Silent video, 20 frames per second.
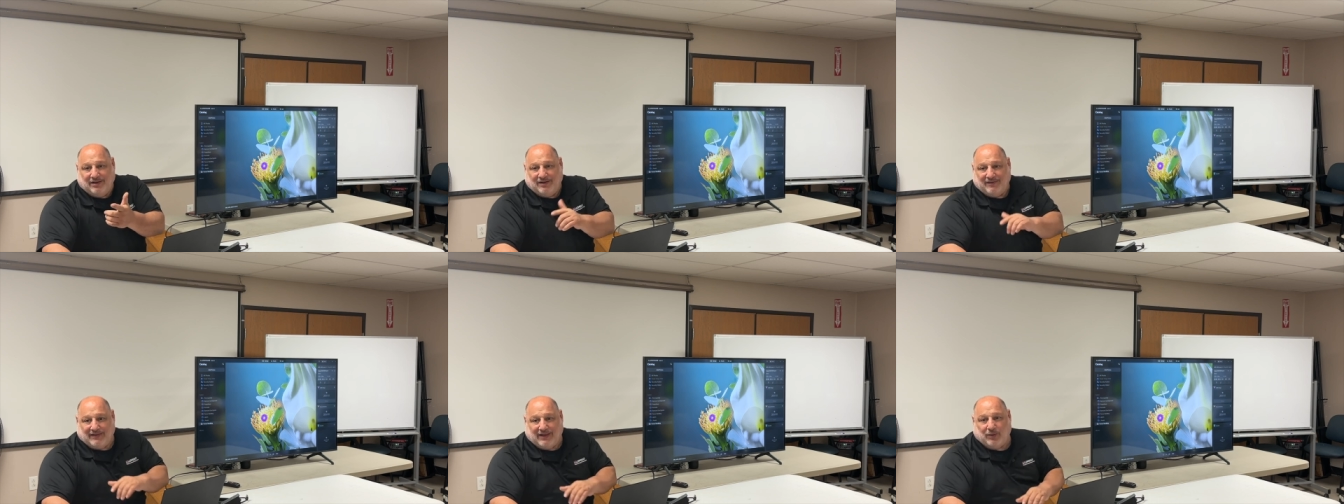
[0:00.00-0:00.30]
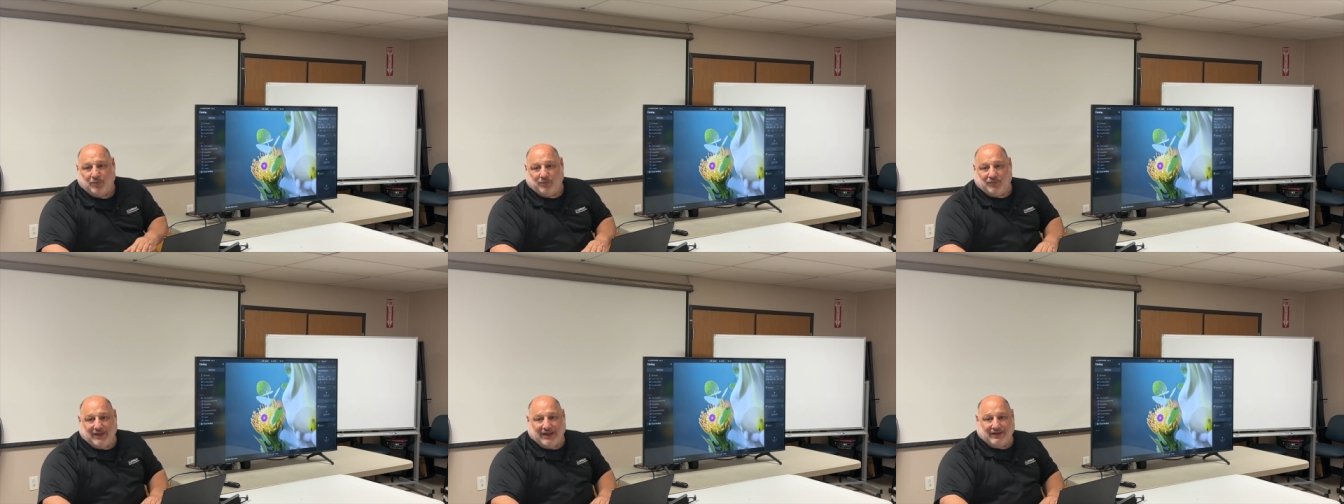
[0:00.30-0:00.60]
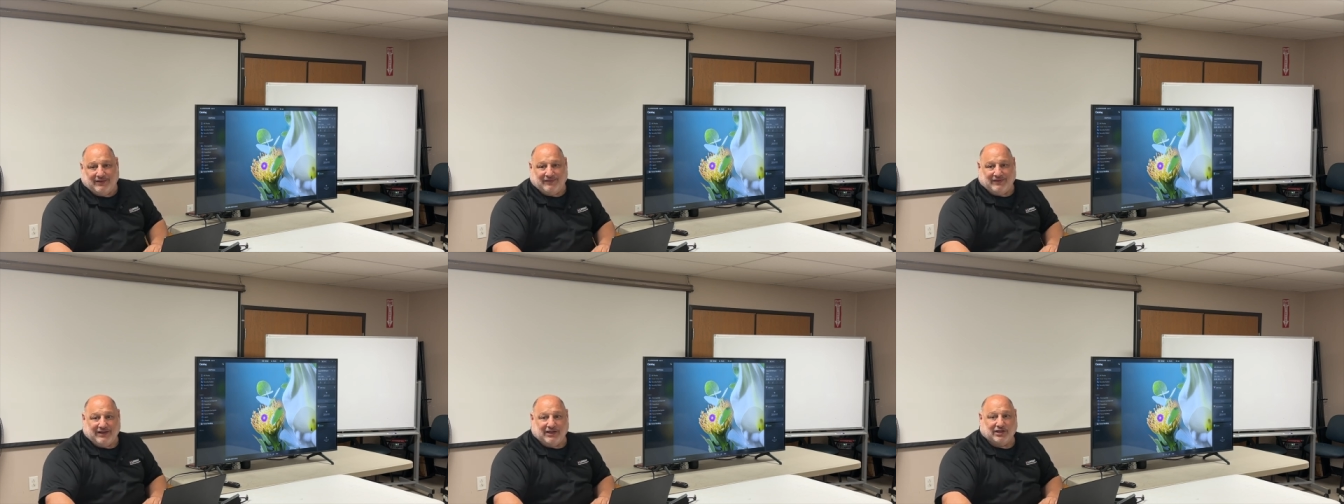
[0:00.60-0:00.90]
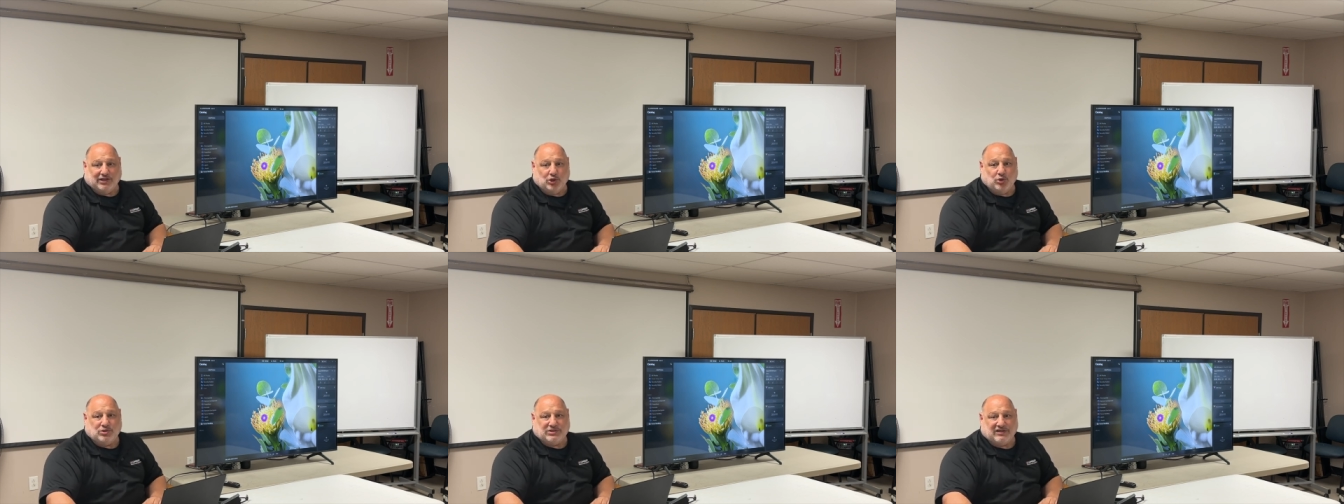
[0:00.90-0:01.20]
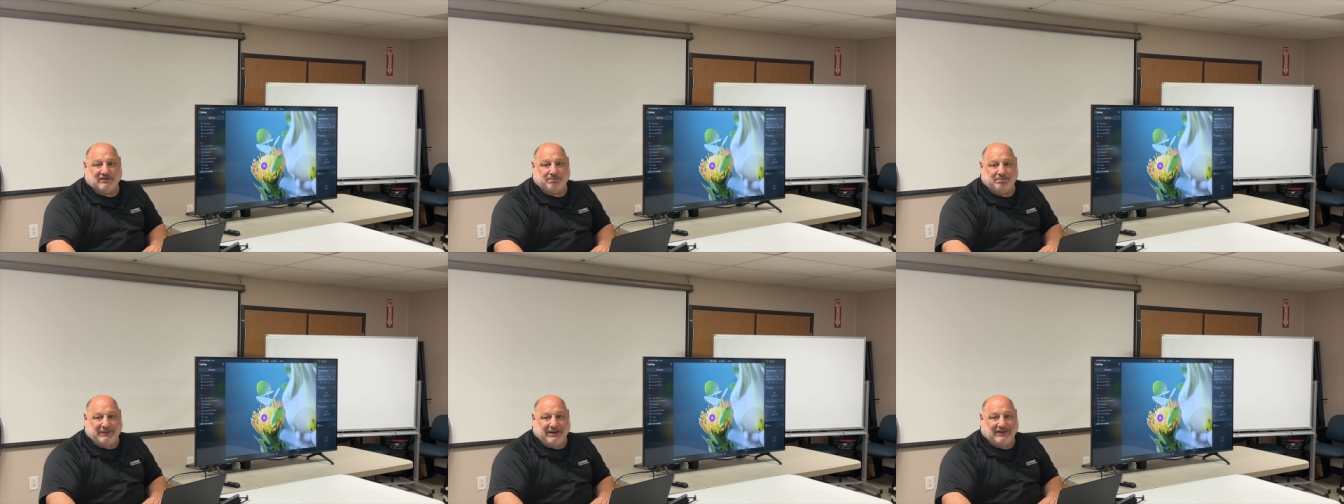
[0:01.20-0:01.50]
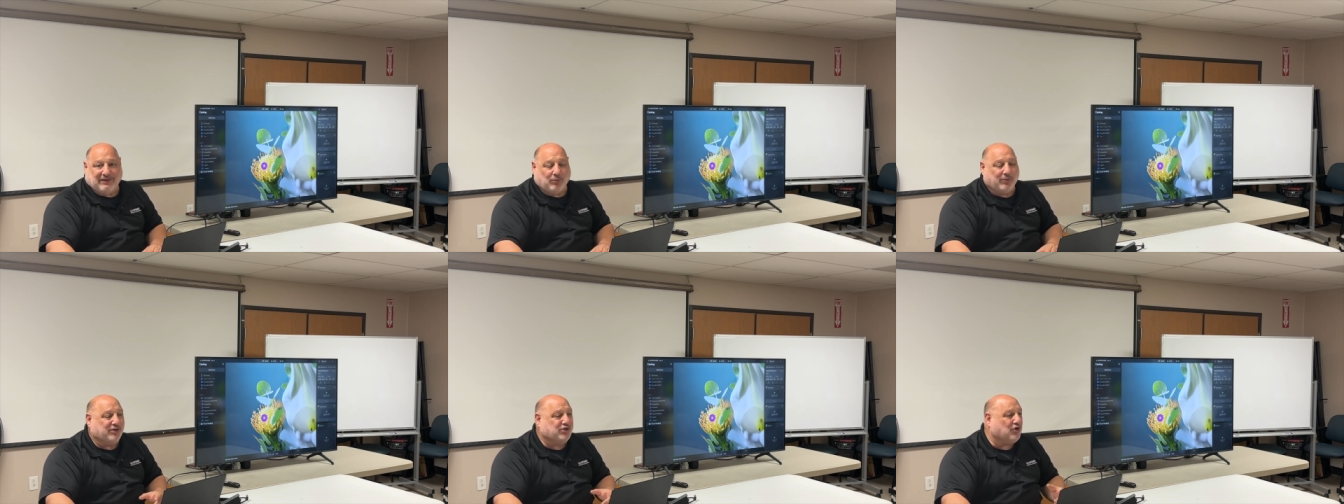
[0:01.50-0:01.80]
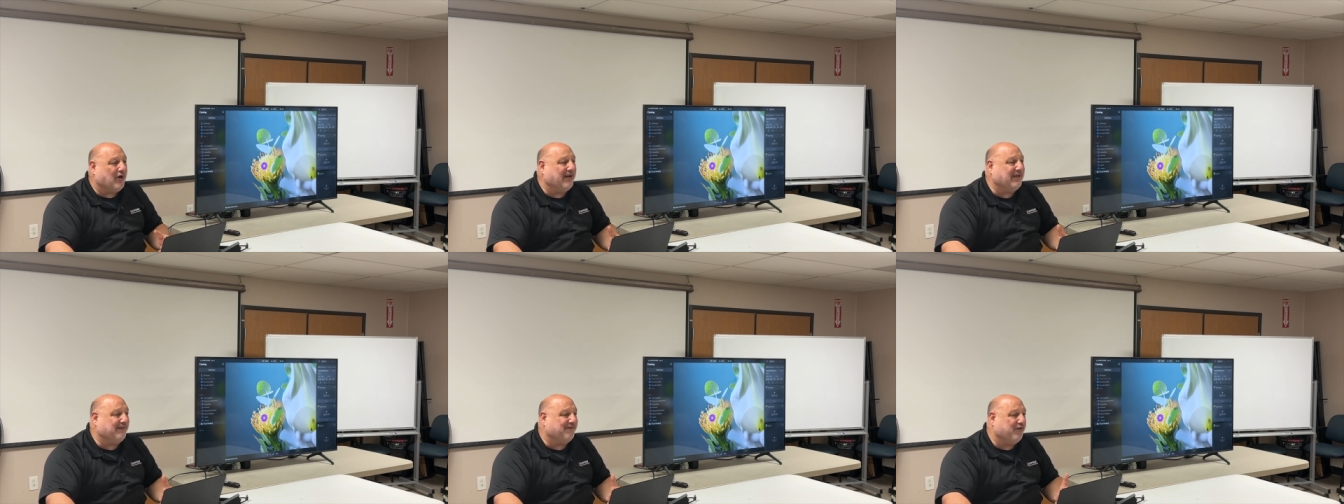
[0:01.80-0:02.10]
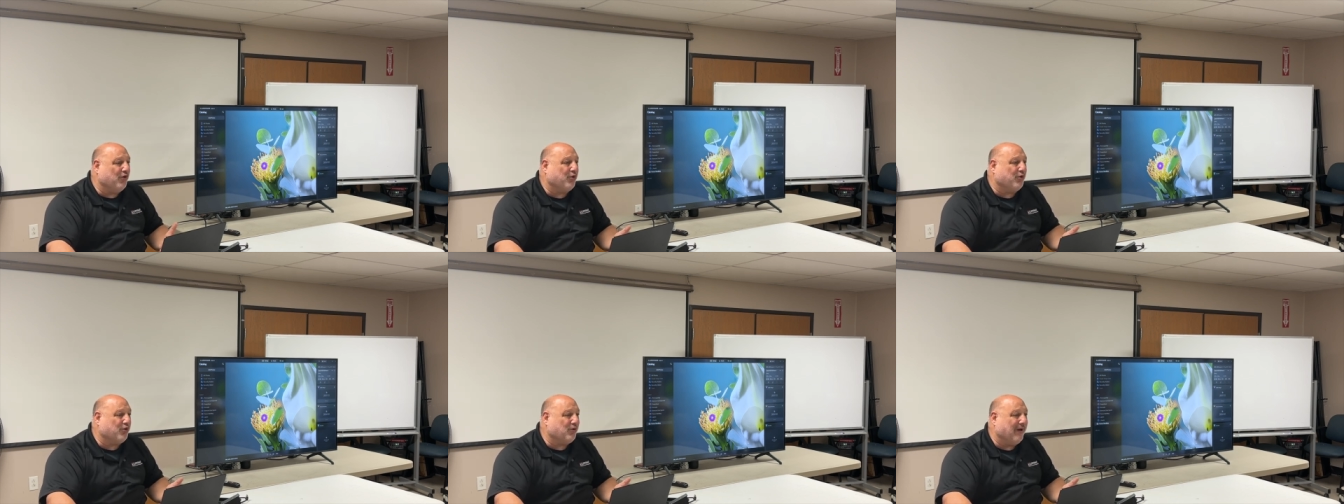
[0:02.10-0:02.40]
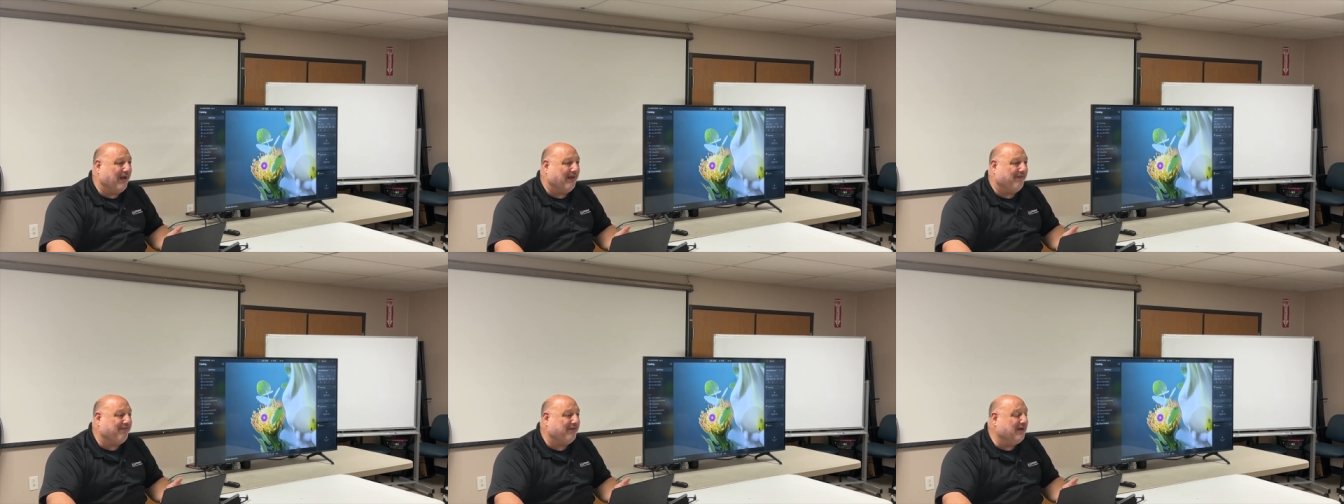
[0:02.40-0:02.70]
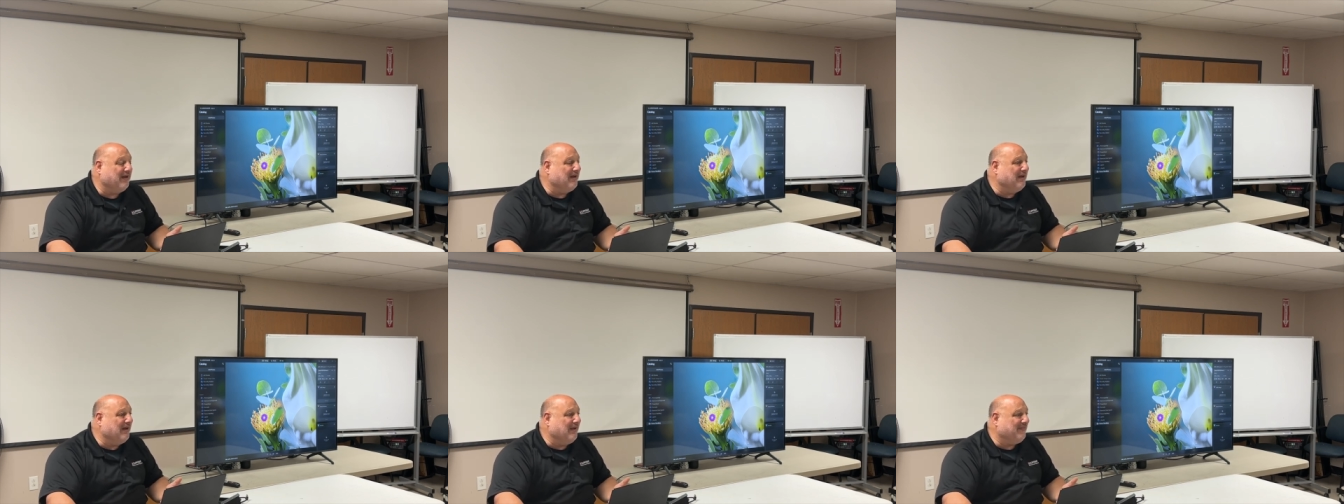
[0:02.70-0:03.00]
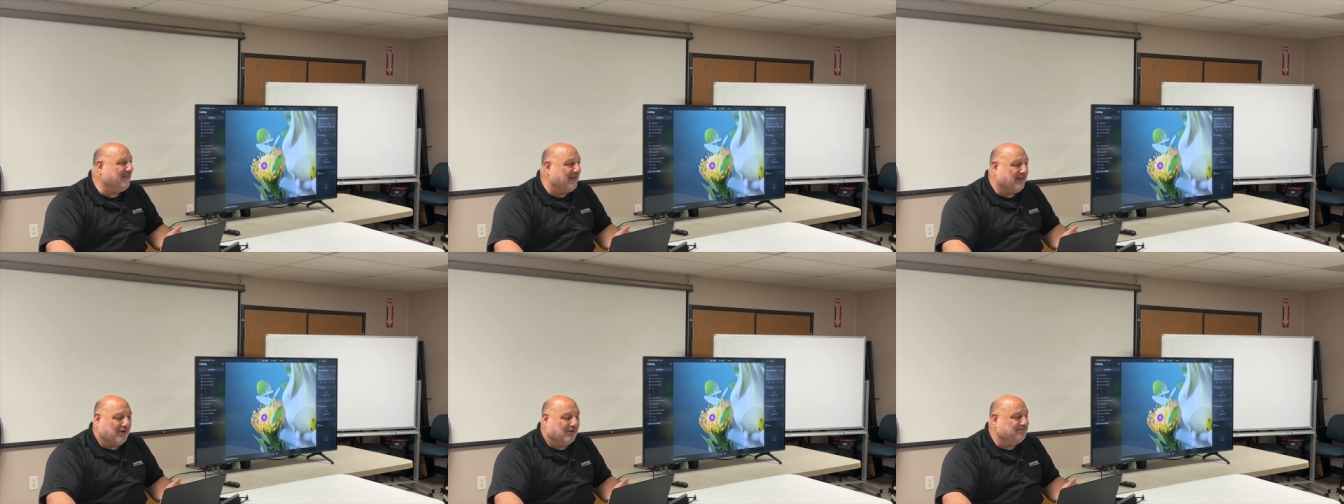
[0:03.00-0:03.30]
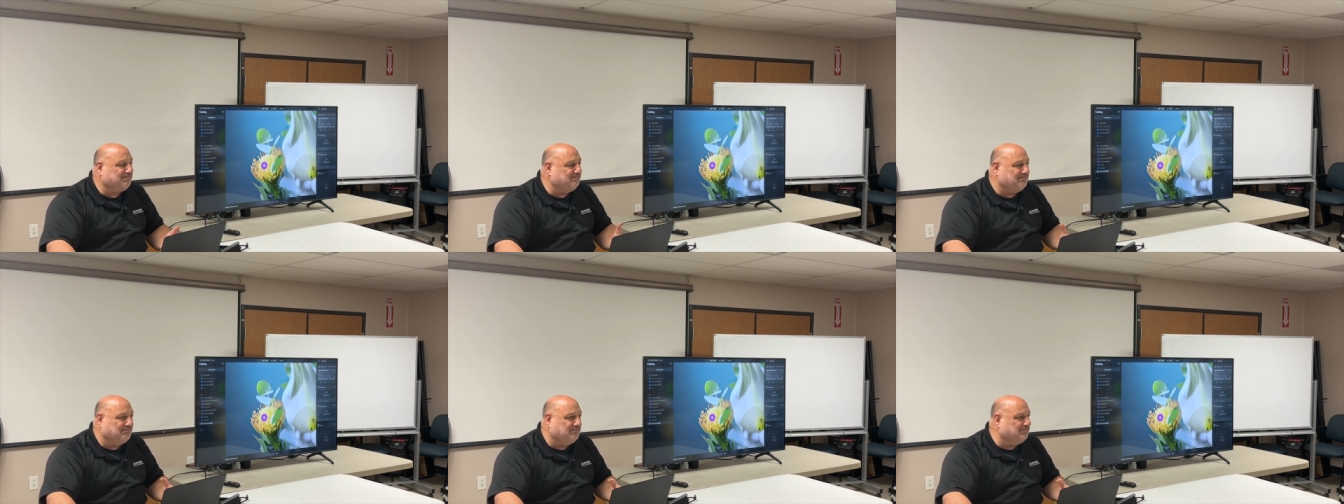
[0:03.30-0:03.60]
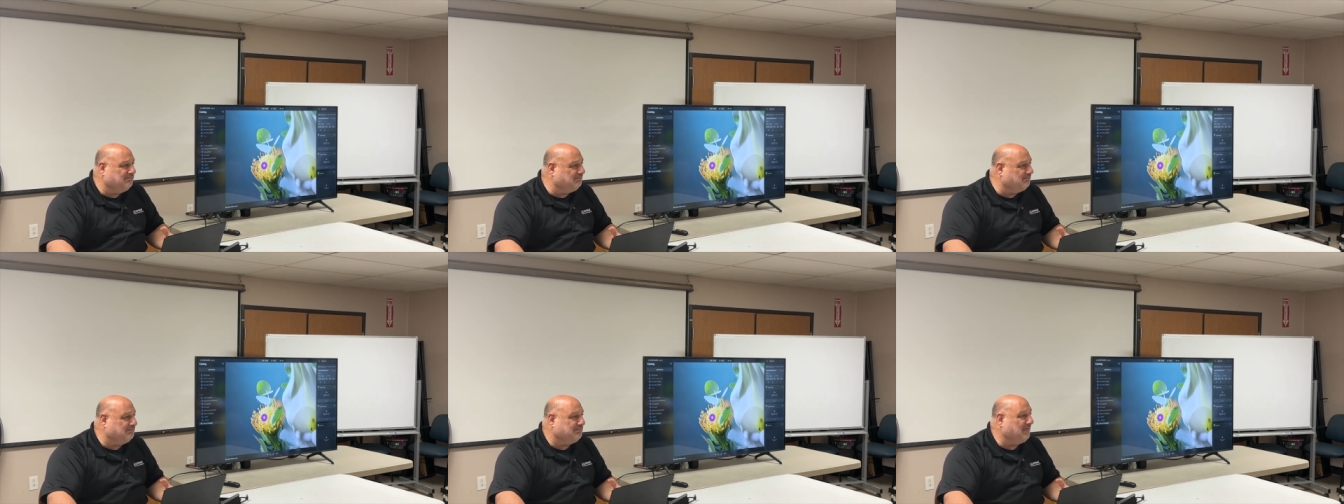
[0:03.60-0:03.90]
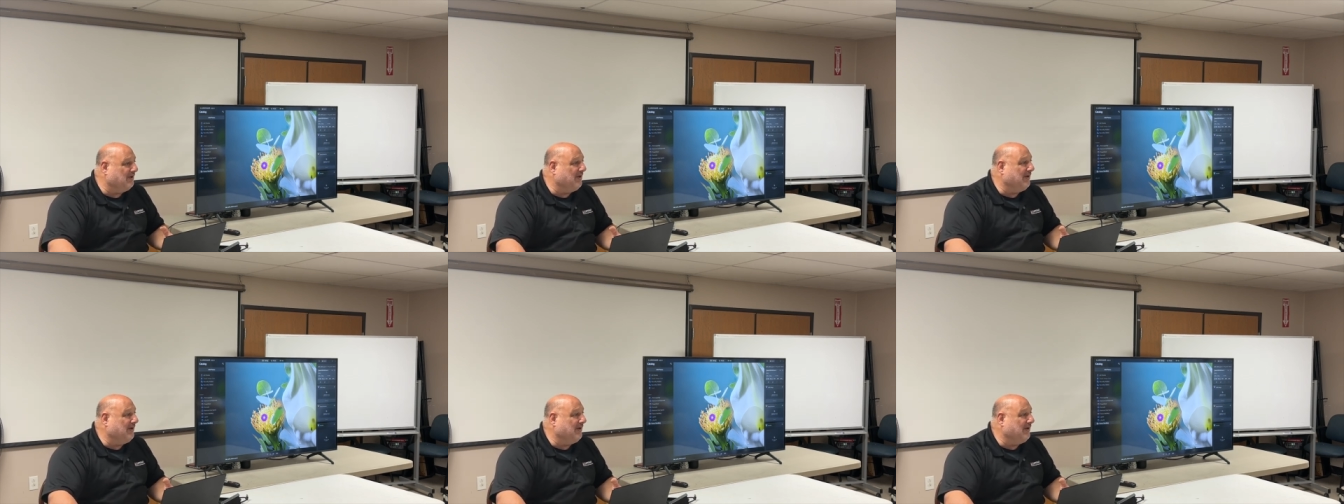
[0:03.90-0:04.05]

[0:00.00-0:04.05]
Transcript: the, that the elusive bee that we tried to photograph, that little, mm,